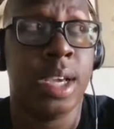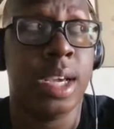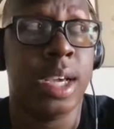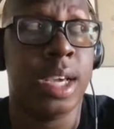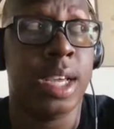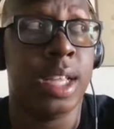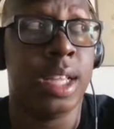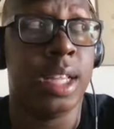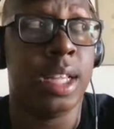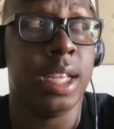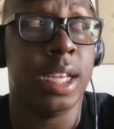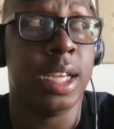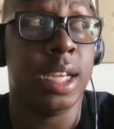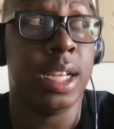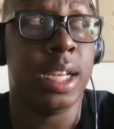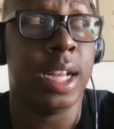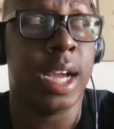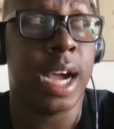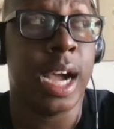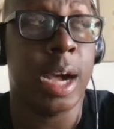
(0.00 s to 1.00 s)
and
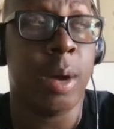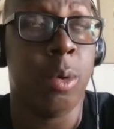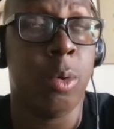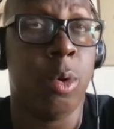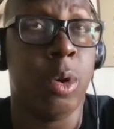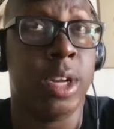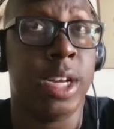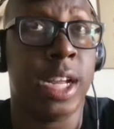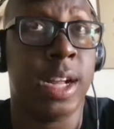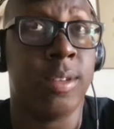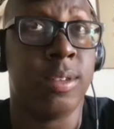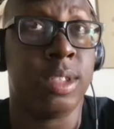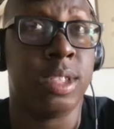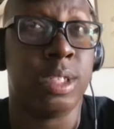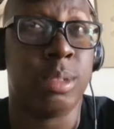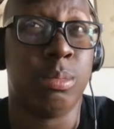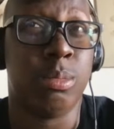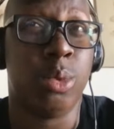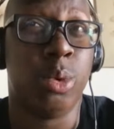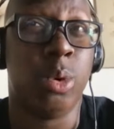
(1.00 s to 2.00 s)
then I will
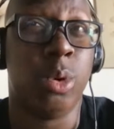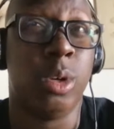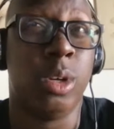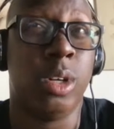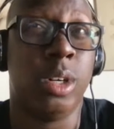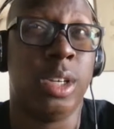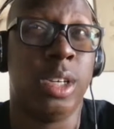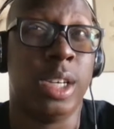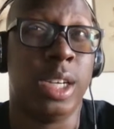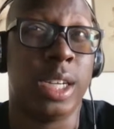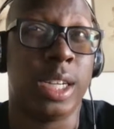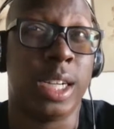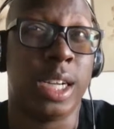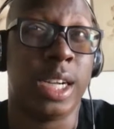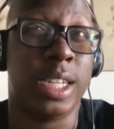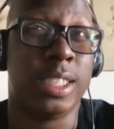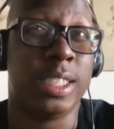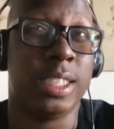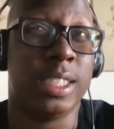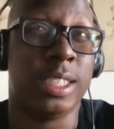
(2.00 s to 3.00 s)
announce more
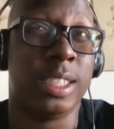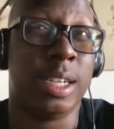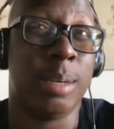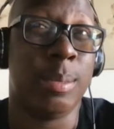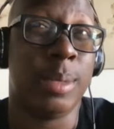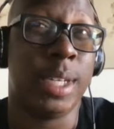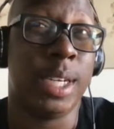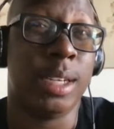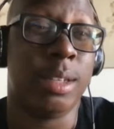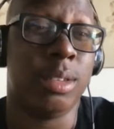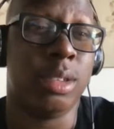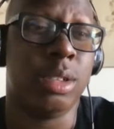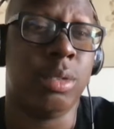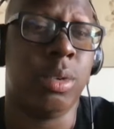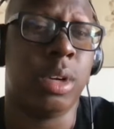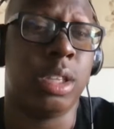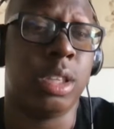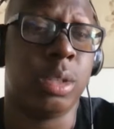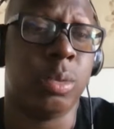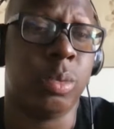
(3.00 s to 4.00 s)
content coming out
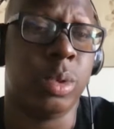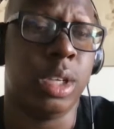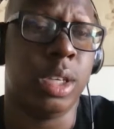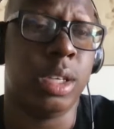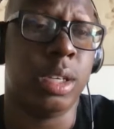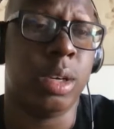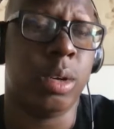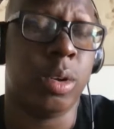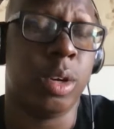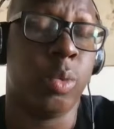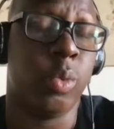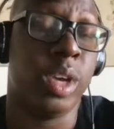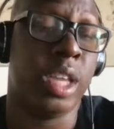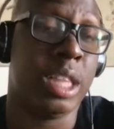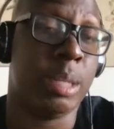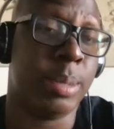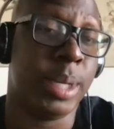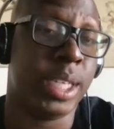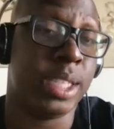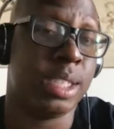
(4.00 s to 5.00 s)
throughout the week on a
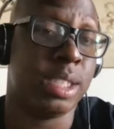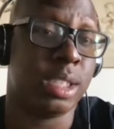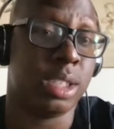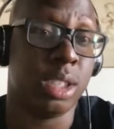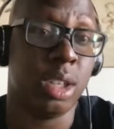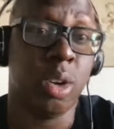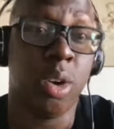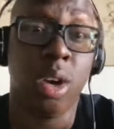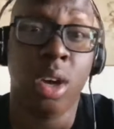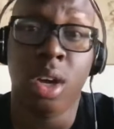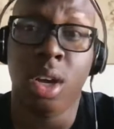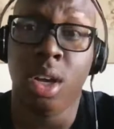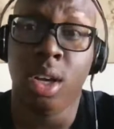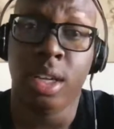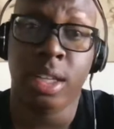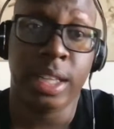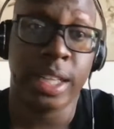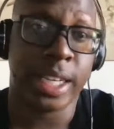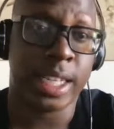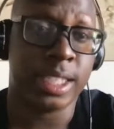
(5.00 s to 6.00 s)
weekly basis. So,
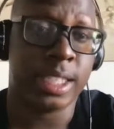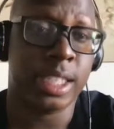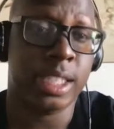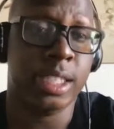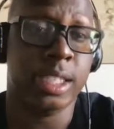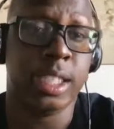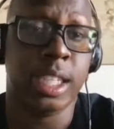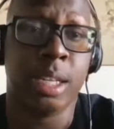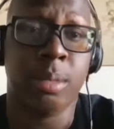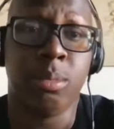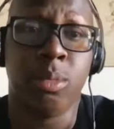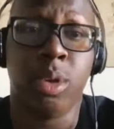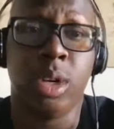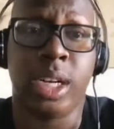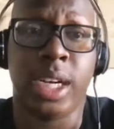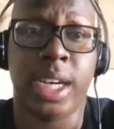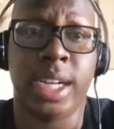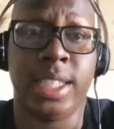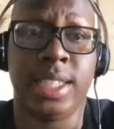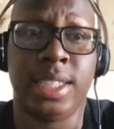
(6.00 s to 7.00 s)
like I said, you're getting more
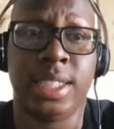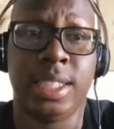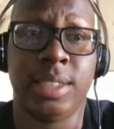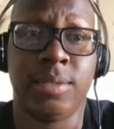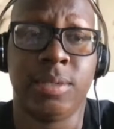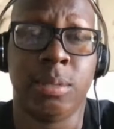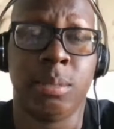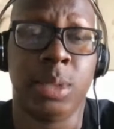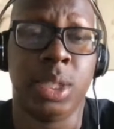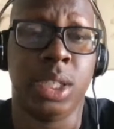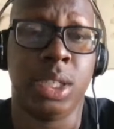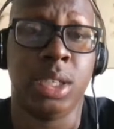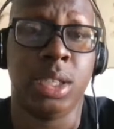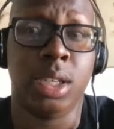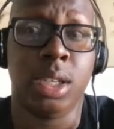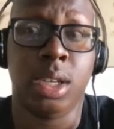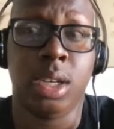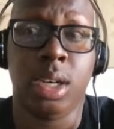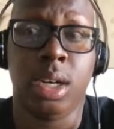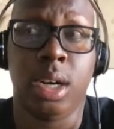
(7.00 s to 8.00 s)
content from me.
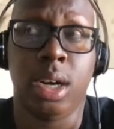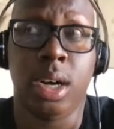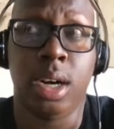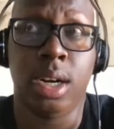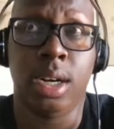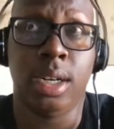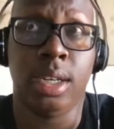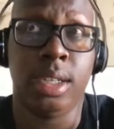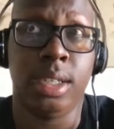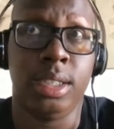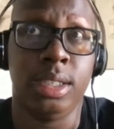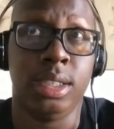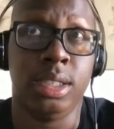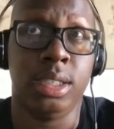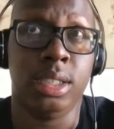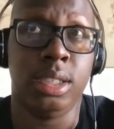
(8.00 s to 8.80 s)
Uh,